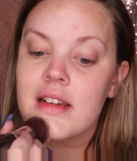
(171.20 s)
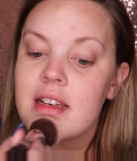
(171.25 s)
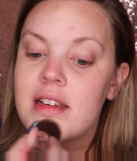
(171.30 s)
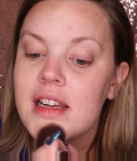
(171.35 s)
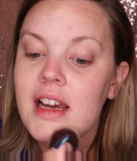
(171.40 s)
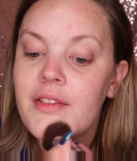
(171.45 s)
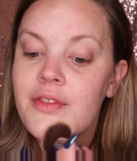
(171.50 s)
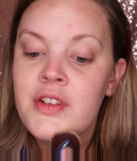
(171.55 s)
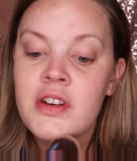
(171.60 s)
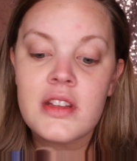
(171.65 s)

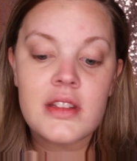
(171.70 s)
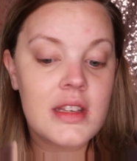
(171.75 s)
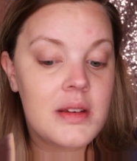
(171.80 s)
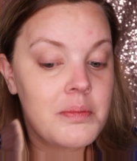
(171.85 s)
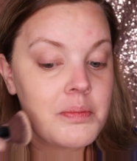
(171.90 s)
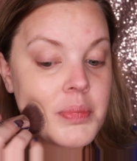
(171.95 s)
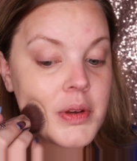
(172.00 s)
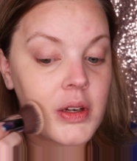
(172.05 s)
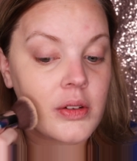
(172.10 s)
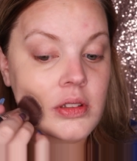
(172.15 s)
definitely
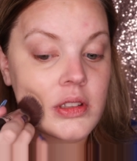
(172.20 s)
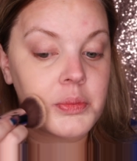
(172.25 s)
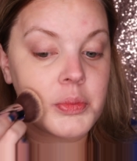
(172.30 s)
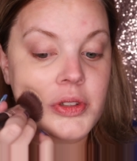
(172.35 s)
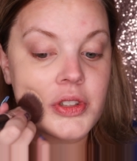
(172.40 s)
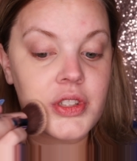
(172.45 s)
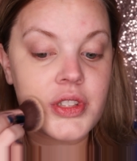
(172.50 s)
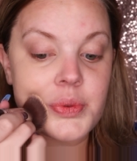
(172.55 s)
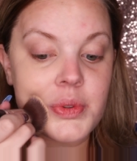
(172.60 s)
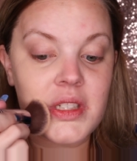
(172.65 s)

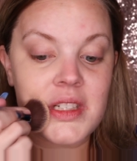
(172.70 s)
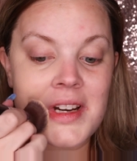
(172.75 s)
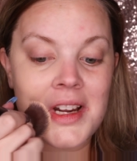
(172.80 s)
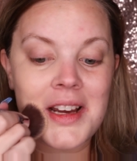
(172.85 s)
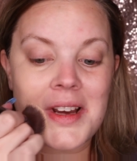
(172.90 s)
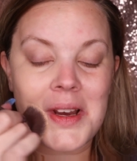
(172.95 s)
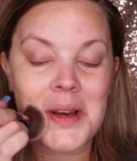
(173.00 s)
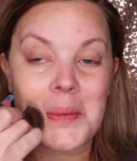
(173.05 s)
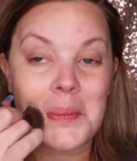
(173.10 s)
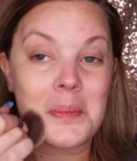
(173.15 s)
buildable, so it's
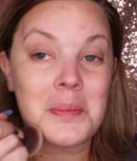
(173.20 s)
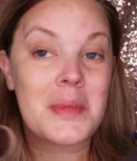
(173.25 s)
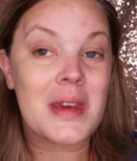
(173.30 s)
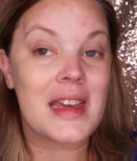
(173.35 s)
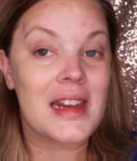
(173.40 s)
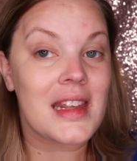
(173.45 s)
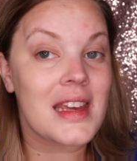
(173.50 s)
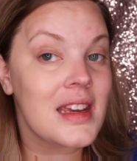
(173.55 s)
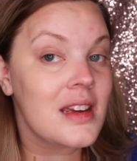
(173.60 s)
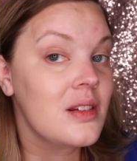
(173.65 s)
not
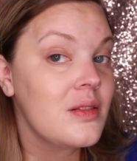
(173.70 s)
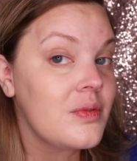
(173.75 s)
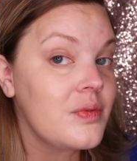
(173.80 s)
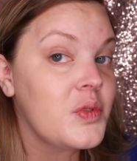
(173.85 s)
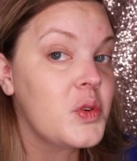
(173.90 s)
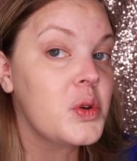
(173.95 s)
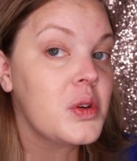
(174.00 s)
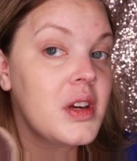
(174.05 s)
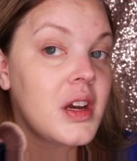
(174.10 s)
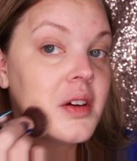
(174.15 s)
immediate
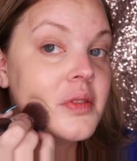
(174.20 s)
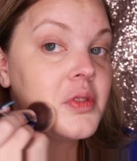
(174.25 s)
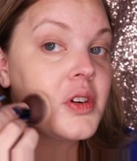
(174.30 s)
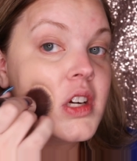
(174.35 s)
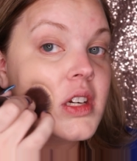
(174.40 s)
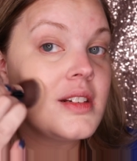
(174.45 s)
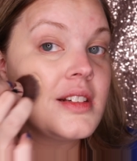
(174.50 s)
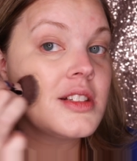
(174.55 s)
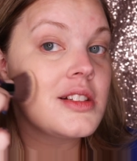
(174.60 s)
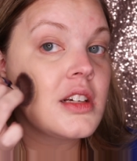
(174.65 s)
full
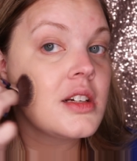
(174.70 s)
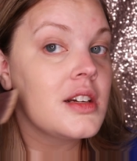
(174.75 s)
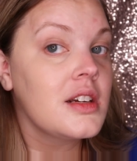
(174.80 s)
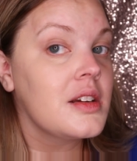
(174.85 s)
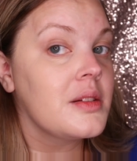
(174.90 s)
coverage,